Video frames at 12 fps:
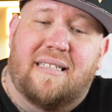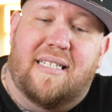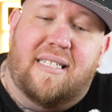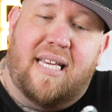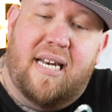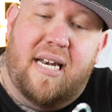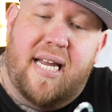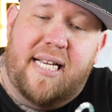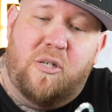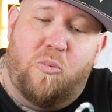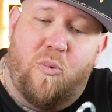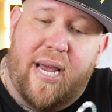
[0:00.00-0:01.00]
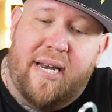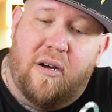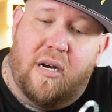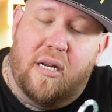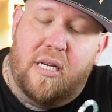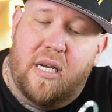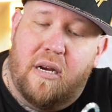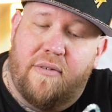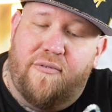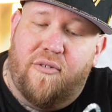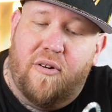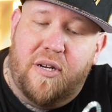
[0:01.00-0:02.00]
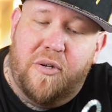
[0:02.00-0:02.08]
Let's get a nice weight on here for